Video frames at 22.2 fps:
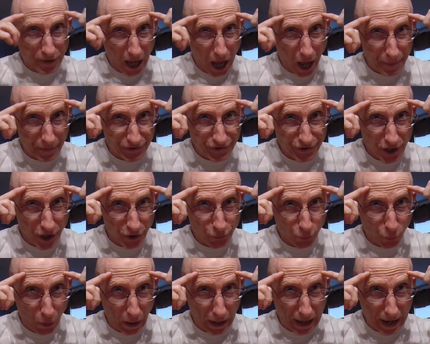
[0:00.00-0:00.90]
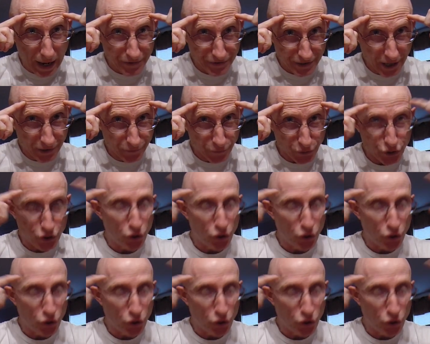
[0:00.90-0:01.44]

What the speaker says: common sense wise, that's for